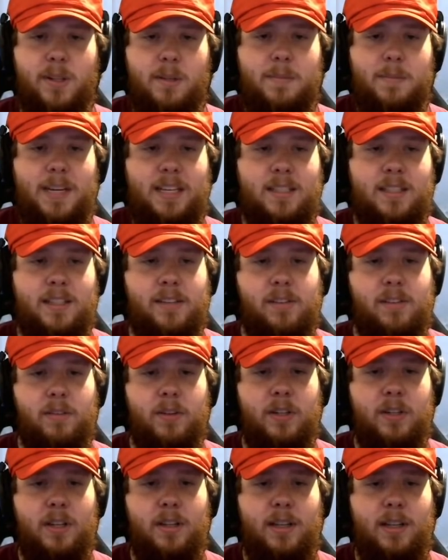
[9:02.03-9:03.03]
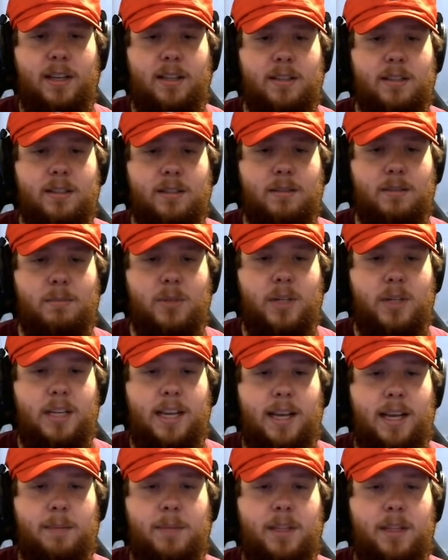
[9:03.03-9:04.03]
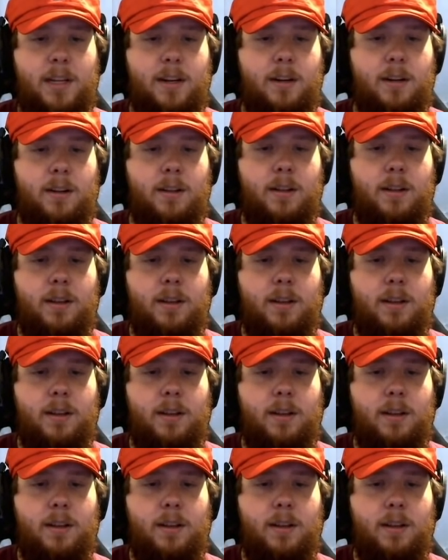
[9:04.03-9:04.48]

of the best I've ever done that, so I'm pretty happy there.